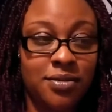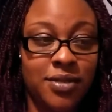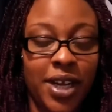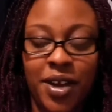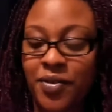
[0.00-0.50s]

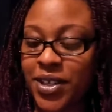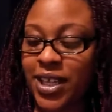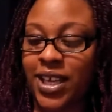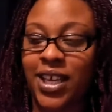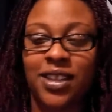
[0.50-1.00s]
When
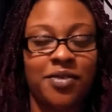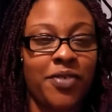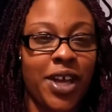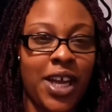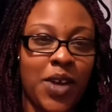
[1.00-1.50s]
everything hit the
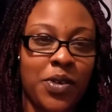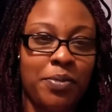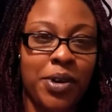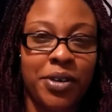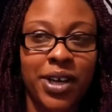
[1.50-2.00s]
fan and we
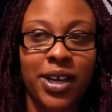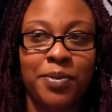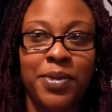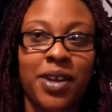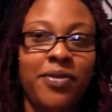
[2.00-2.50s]
broke
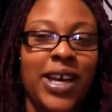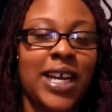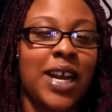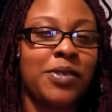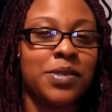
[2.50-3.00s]
up and I found
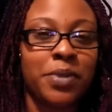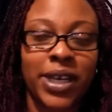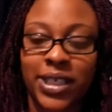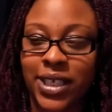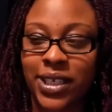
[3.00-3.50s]
out I was
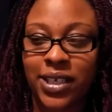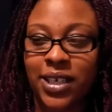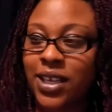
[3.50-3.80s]
pregnant,